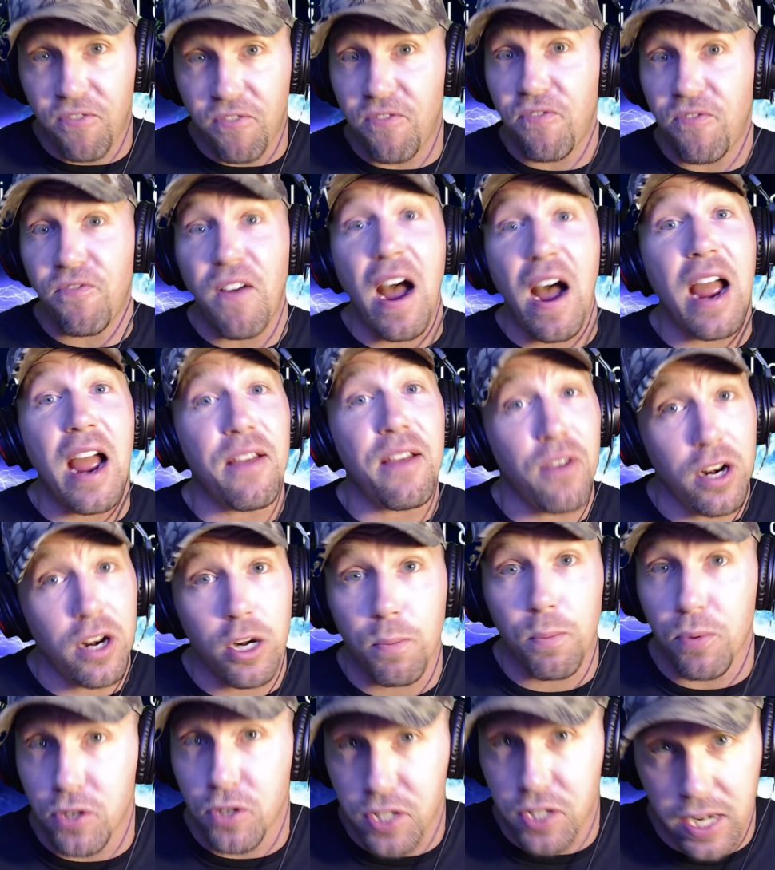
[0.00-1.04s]

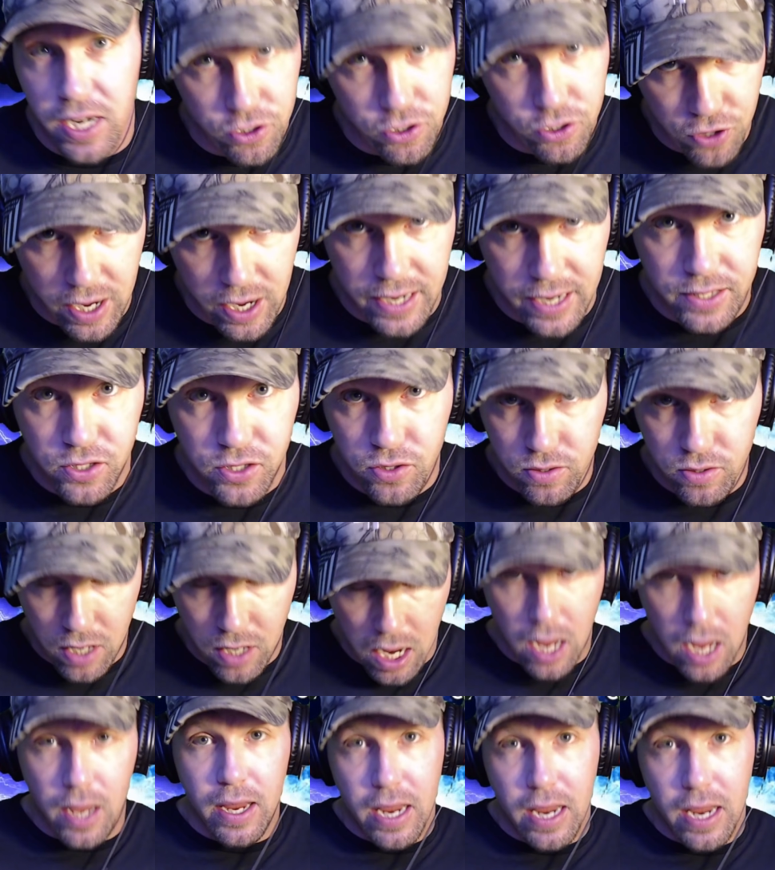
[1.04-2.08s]
500% trades
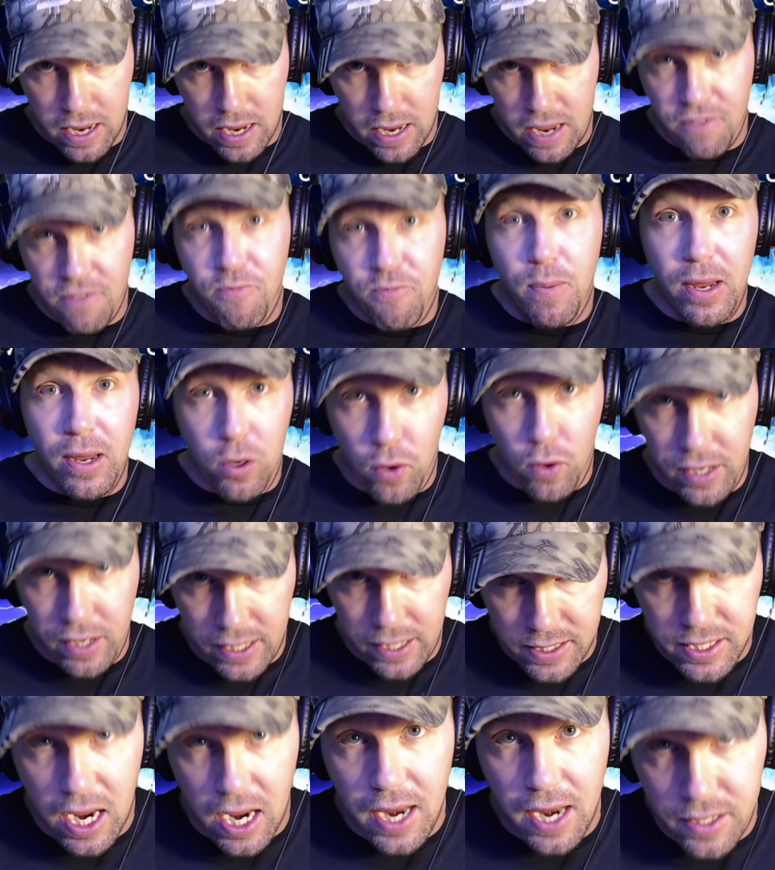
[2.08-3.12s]
uh, if Bitcoin
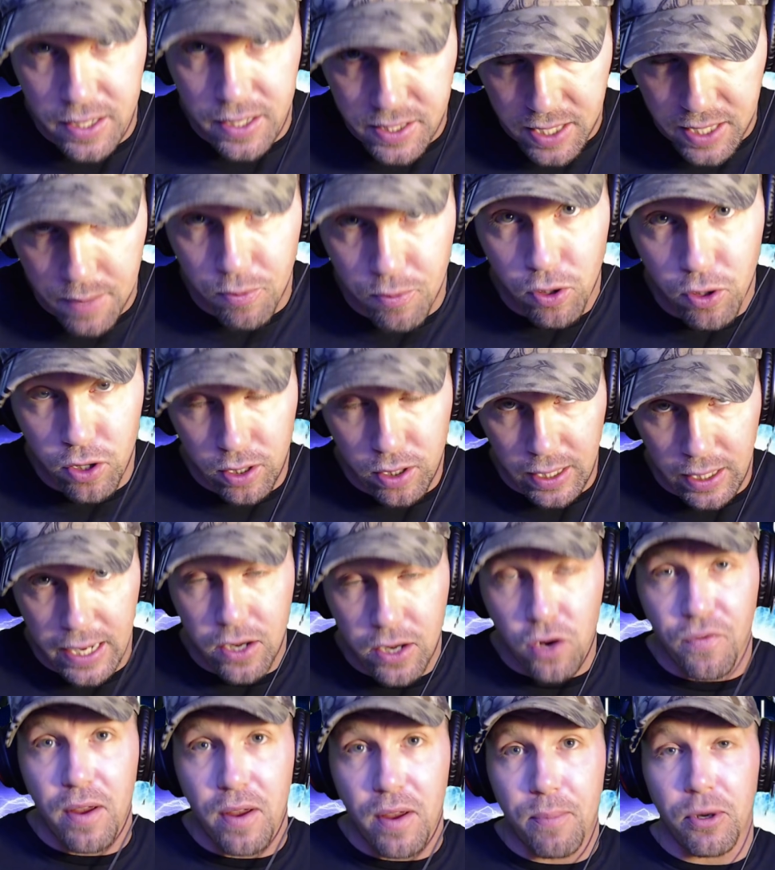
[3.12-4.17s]
gets hot in December, late
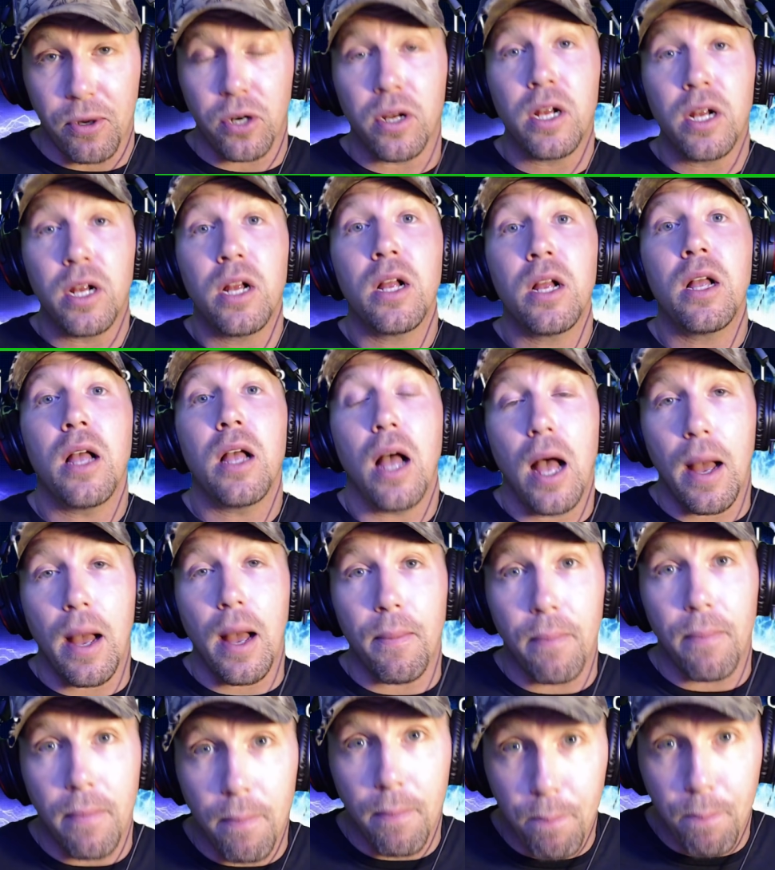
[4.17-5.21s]
November.
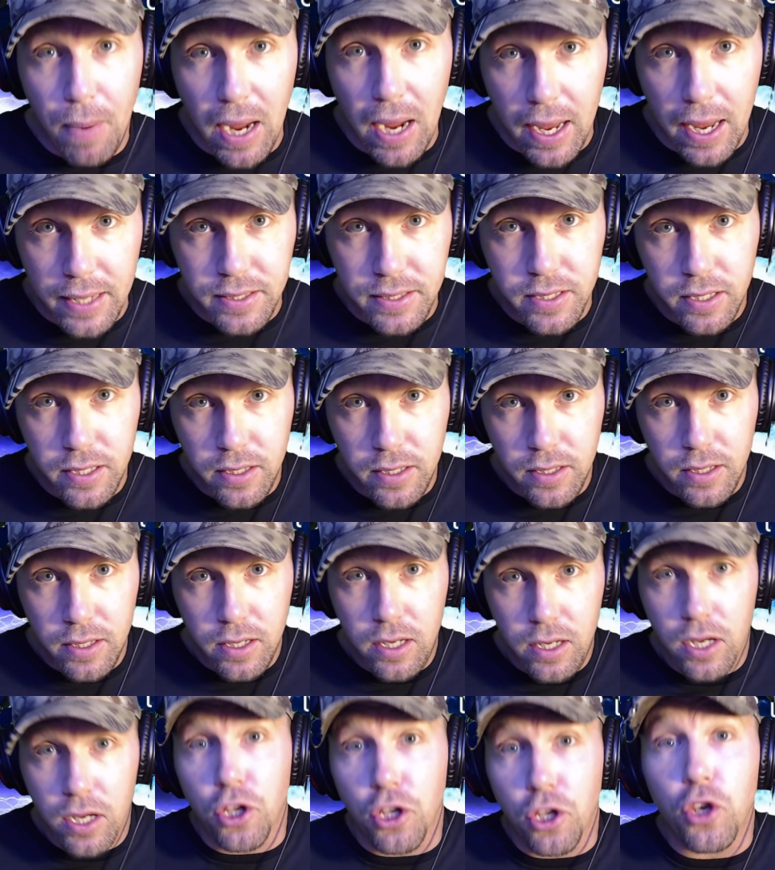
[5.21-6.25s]
Um, but
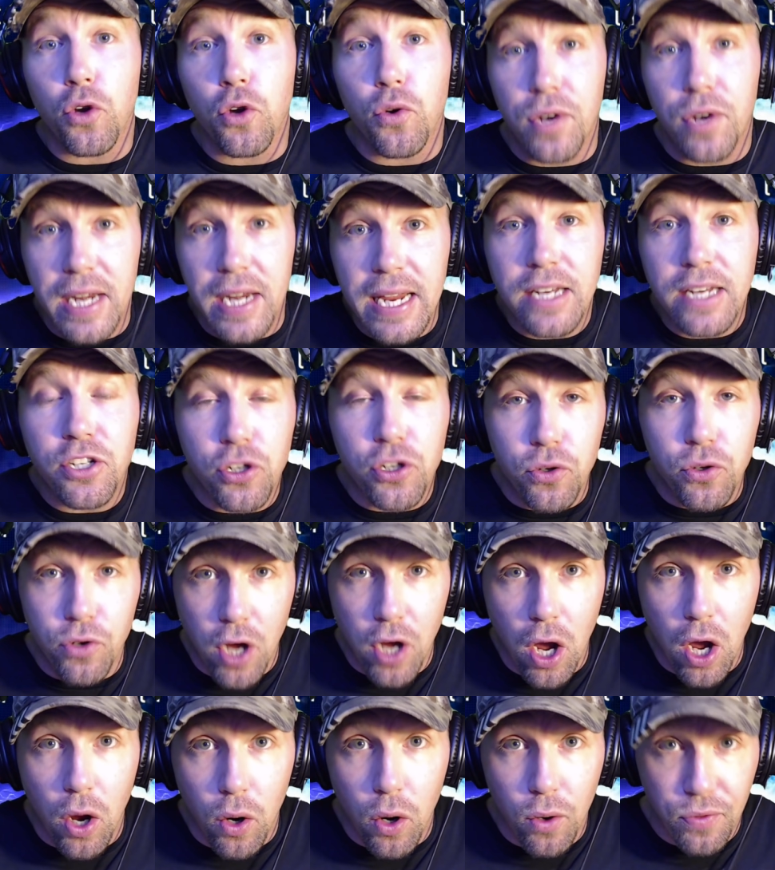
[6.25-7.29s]
you need to
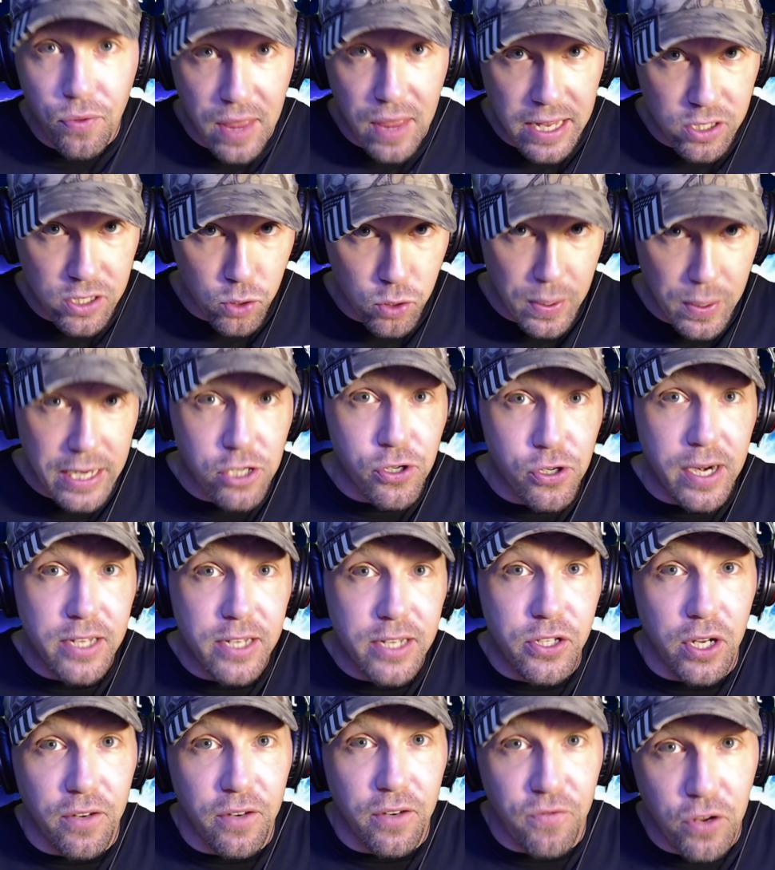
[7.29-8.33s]
know that swing
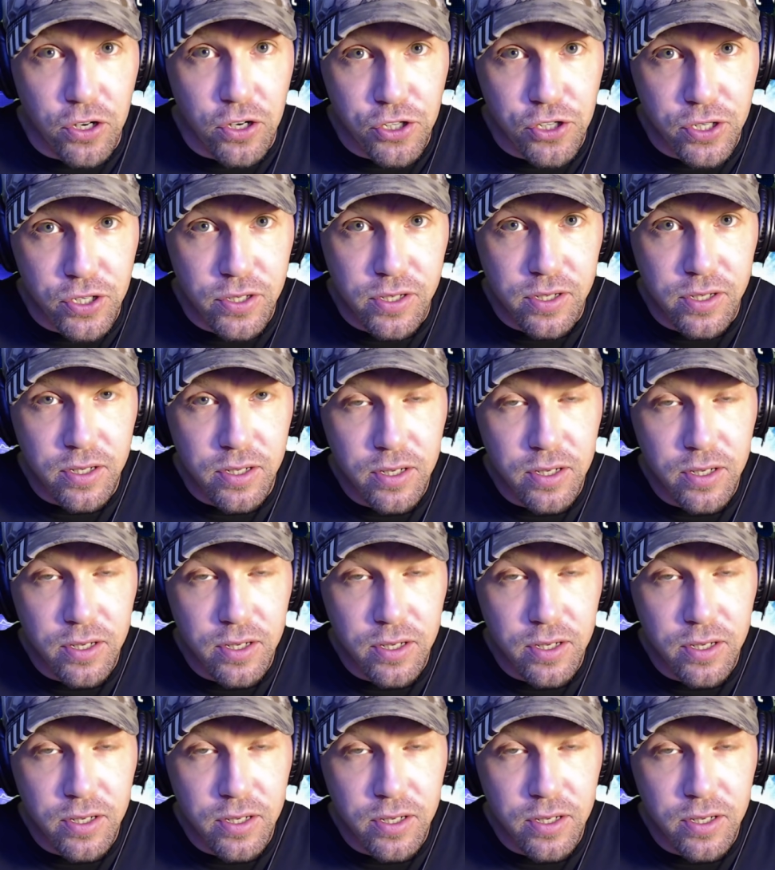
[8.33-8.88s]
trades on futures